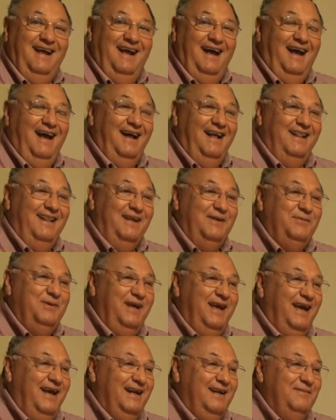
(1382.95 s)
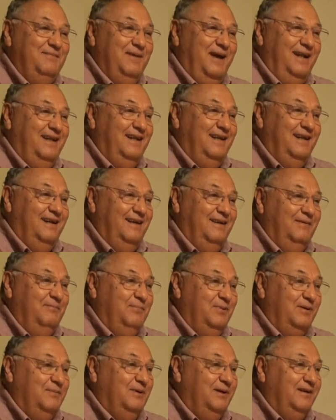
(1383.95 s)
Uh, then we had them at the,
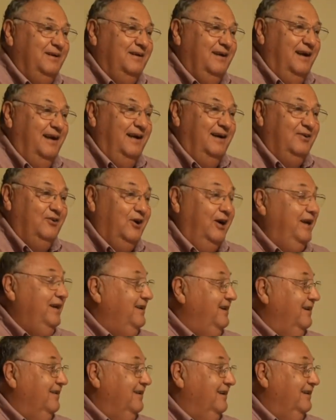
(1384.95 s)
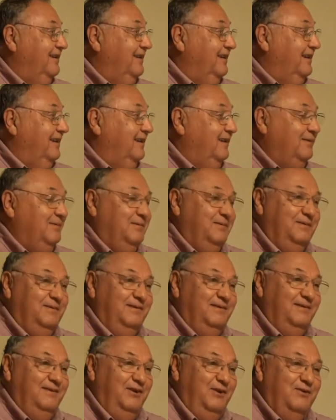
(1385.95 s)
put them on uh, reindeer at the
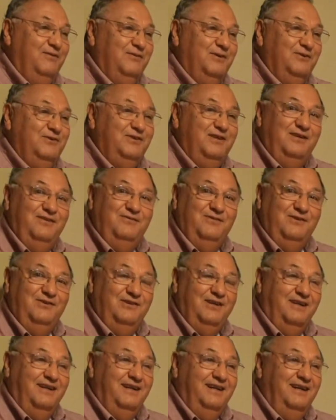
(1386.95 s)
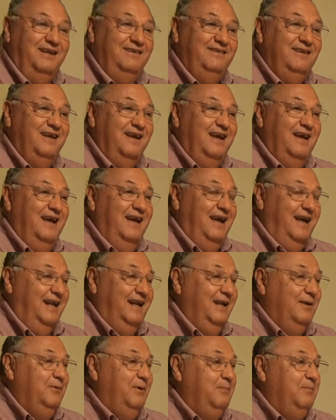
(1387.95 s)
university's facilities. And
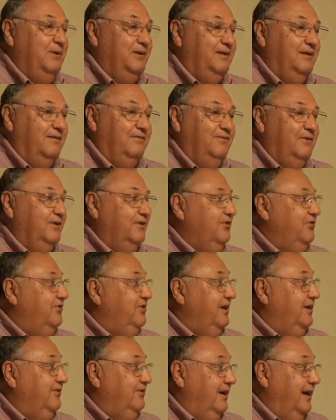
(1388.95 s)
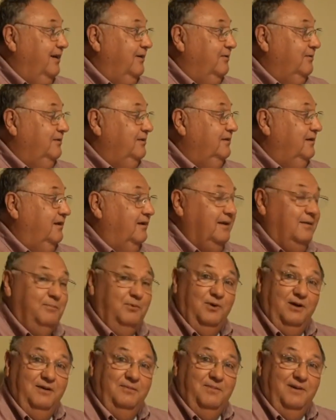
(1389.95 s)
then we put the first six out on the
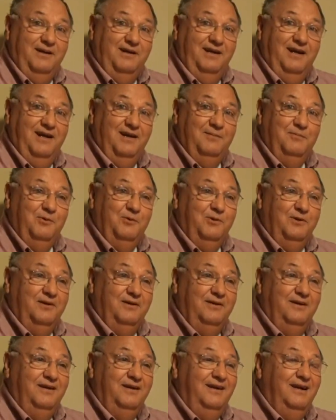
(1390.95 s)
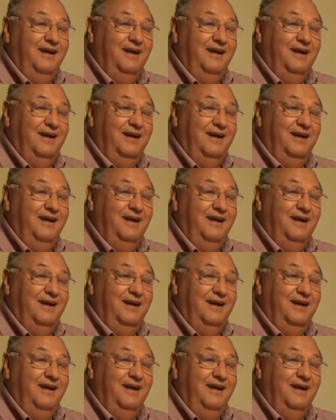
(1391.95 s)
porcupine caribou herd.